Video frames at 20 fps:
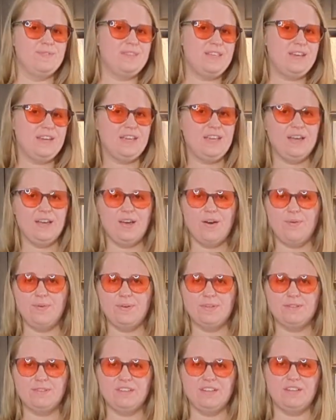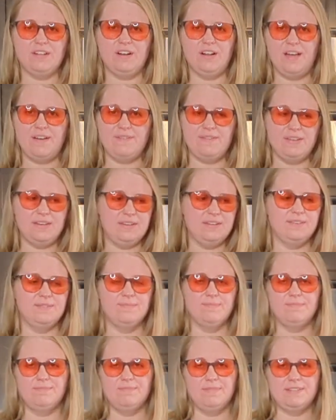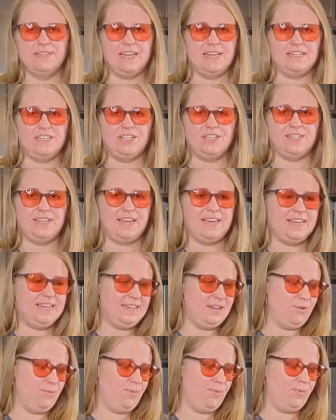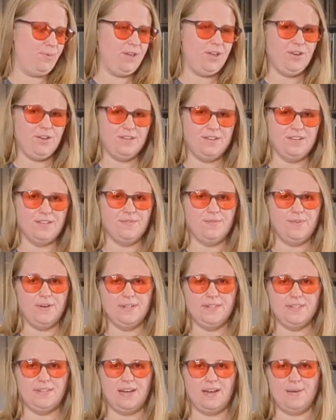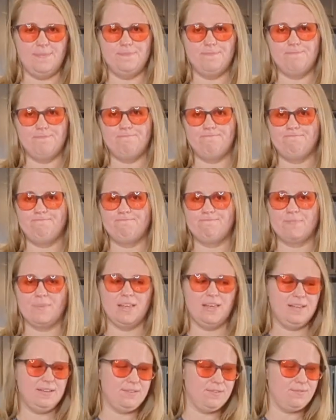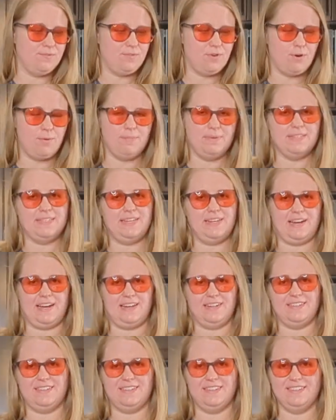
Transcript: Then it can go into the little oven. Tastes just like it did when we cooked it the first time for a busy night.